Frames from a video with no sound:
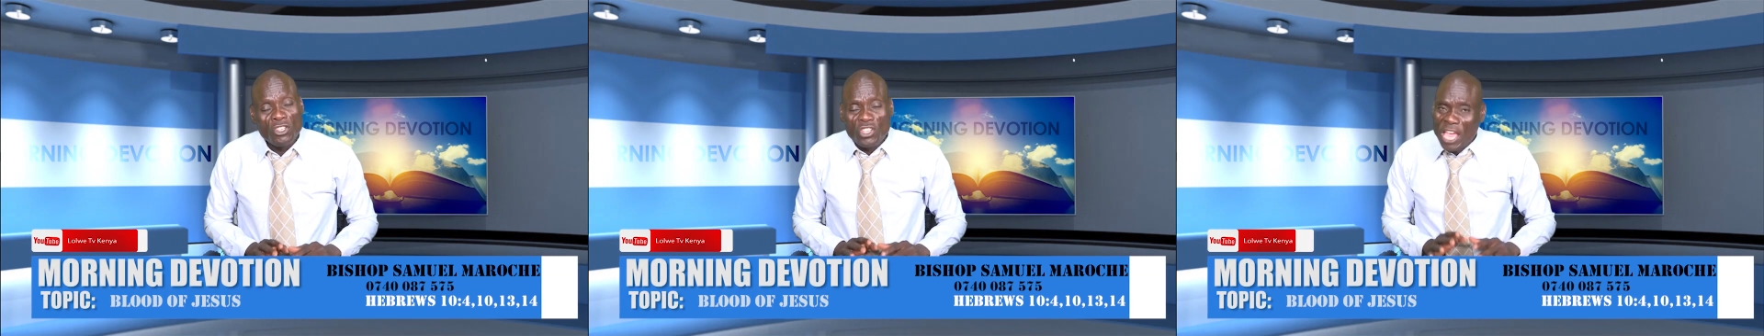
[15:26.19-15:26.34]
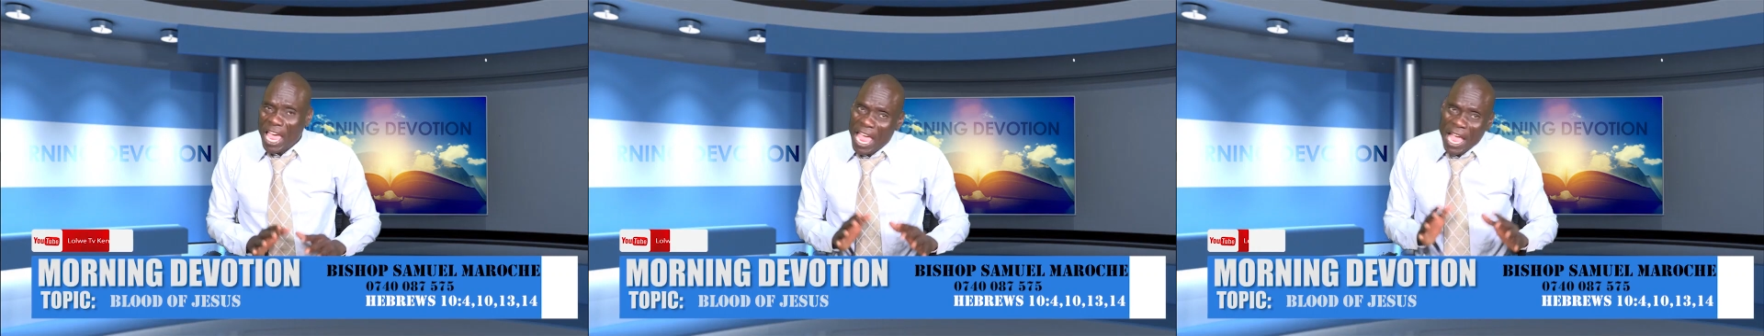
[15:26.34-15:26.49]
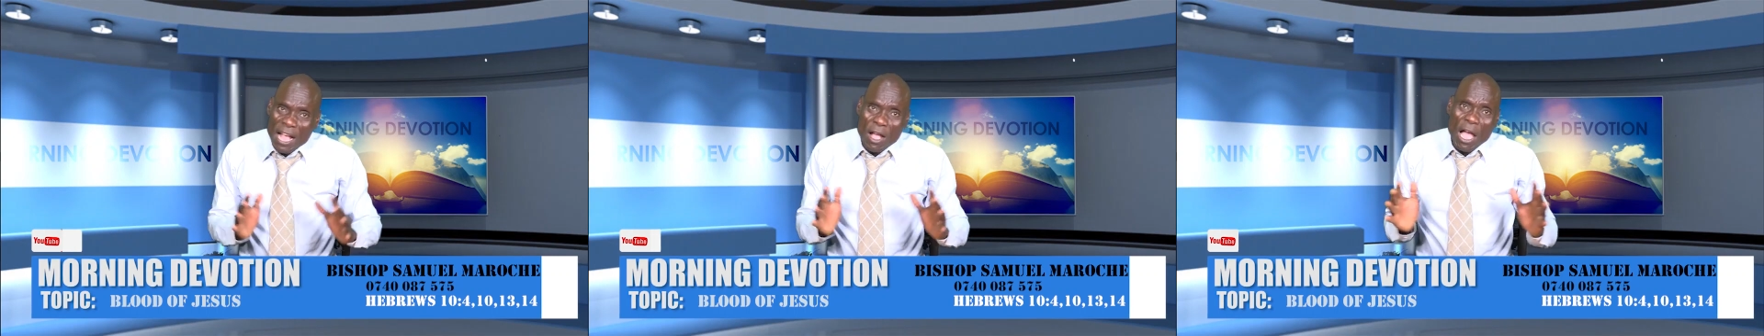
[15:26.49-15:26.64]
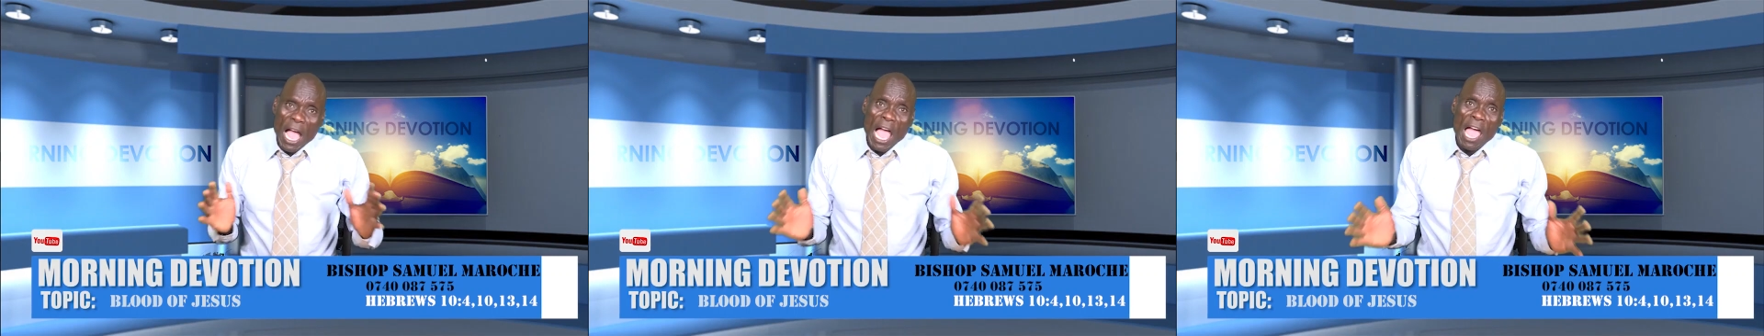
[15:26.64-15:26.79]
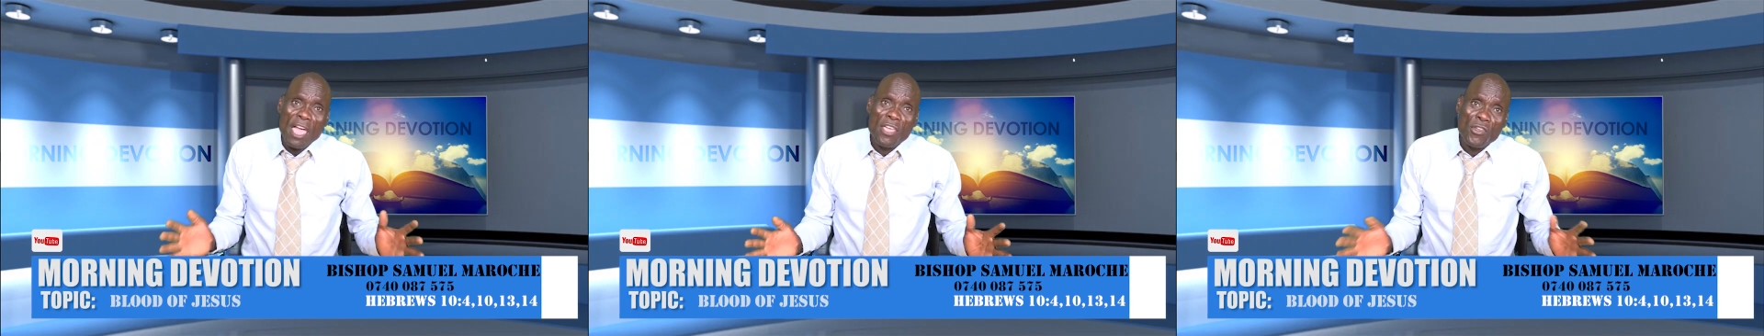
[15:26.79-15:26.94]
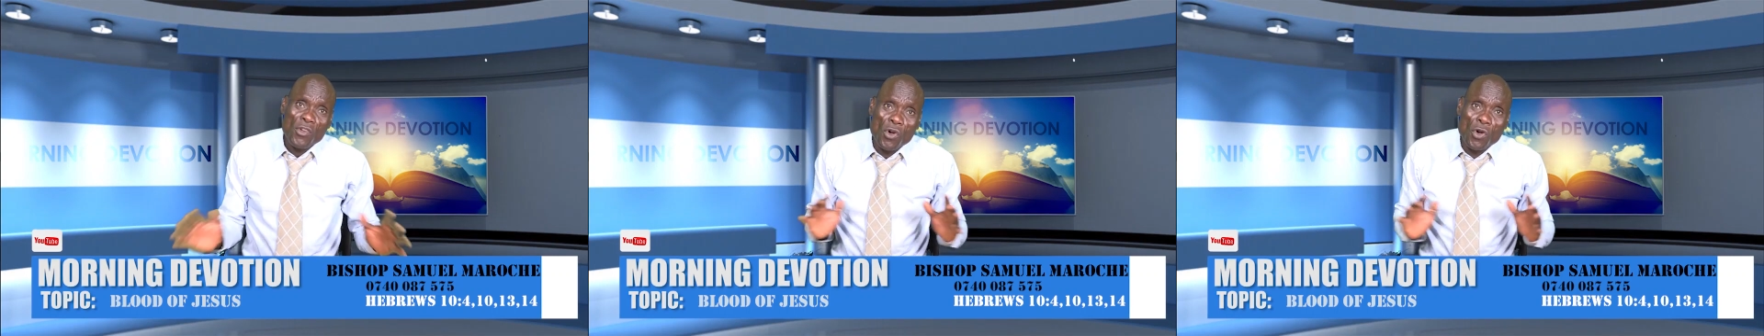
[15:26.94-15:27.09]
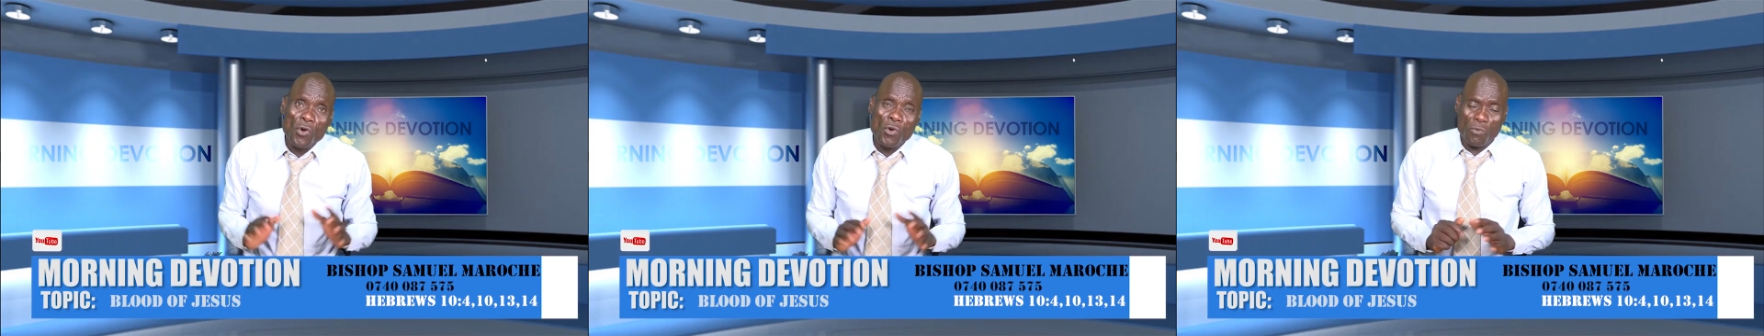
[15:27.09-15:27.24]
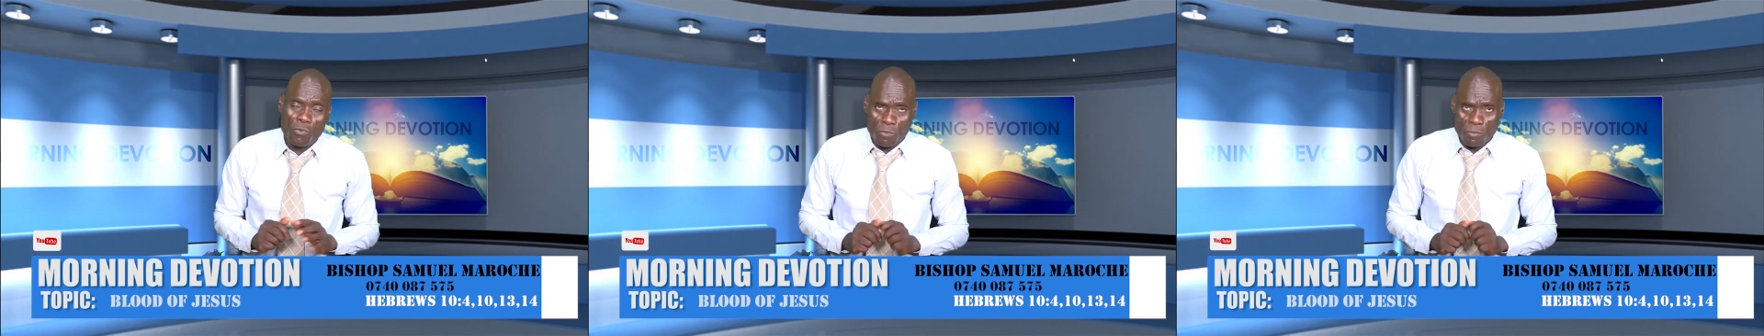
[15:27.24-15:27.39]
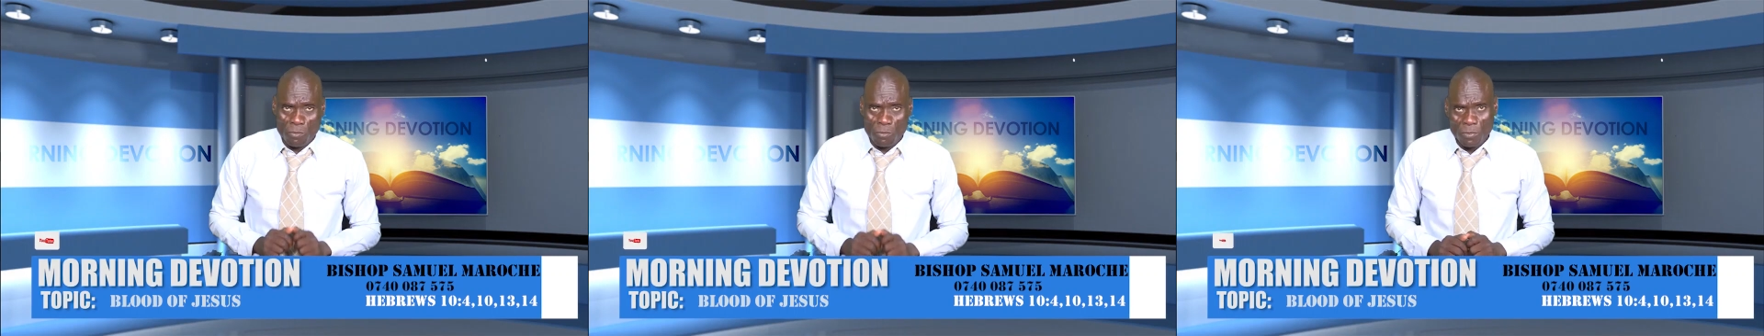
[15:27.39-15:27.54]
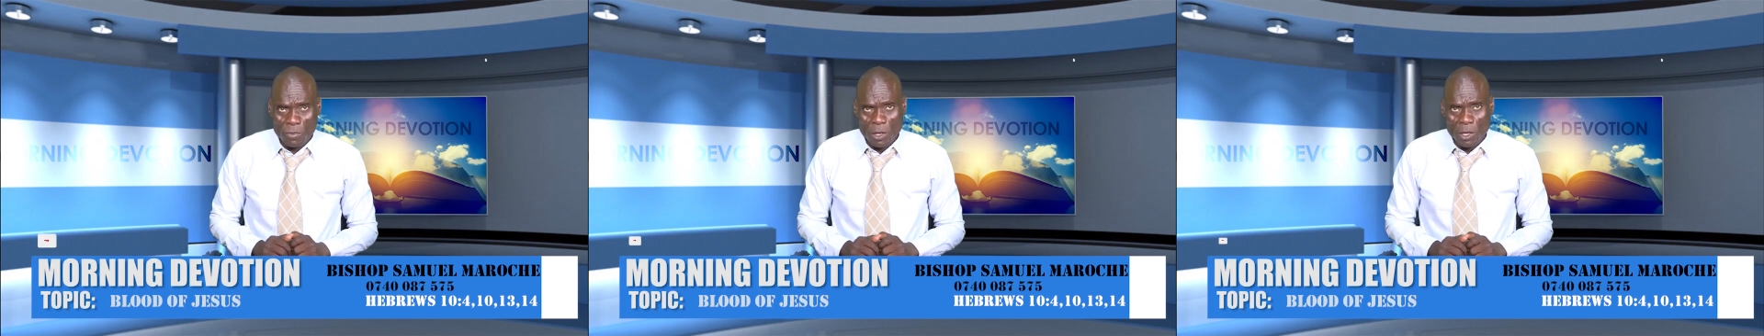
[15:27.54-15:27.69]
saying, Where are
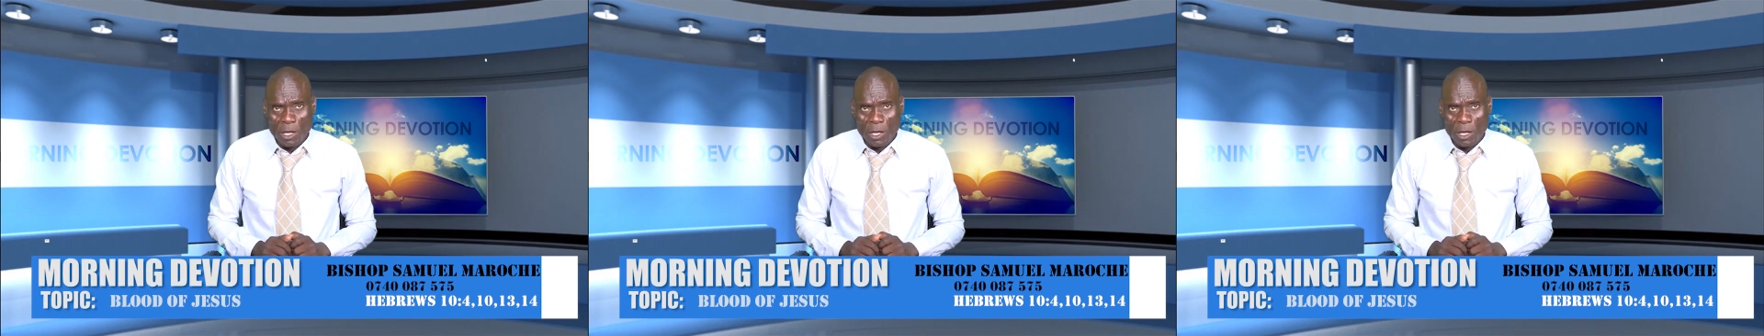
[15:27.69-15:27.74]
you?